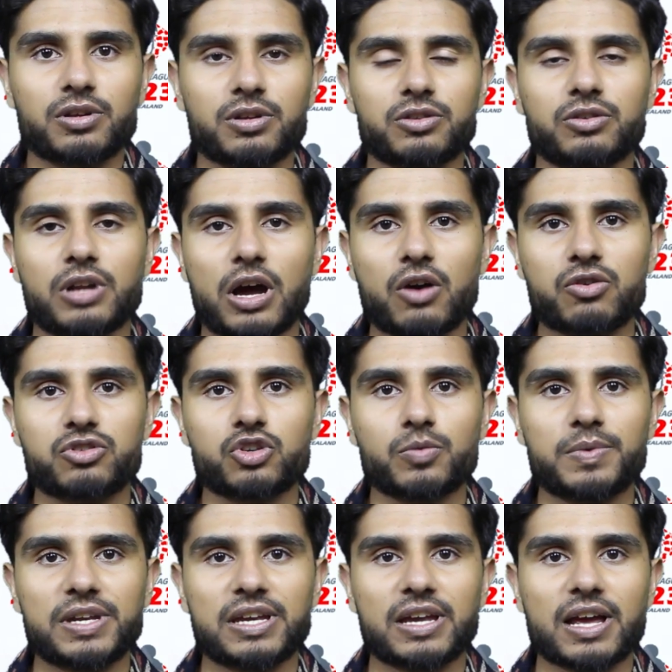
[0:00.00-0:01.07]
So now, to
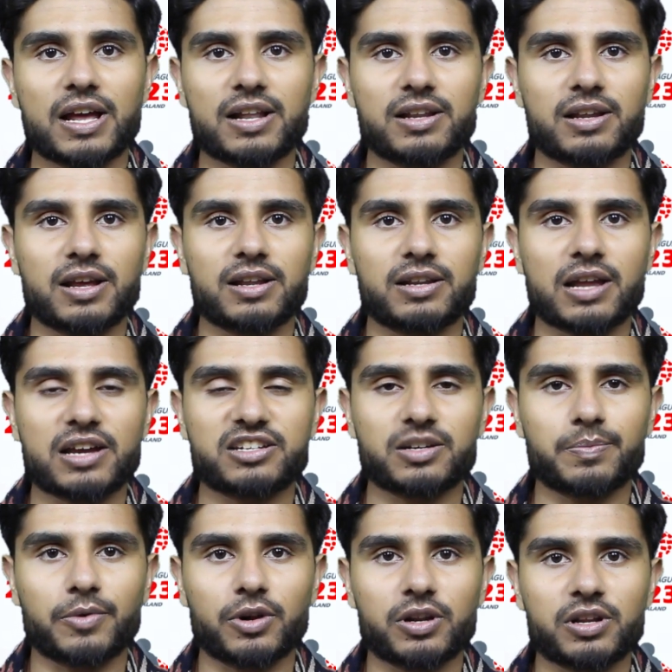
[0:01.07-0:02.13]
be
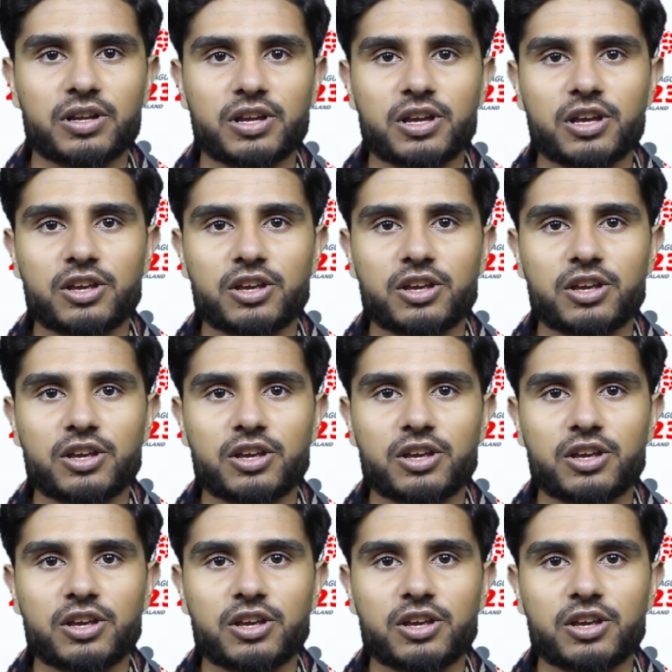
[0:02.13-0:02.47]
eligible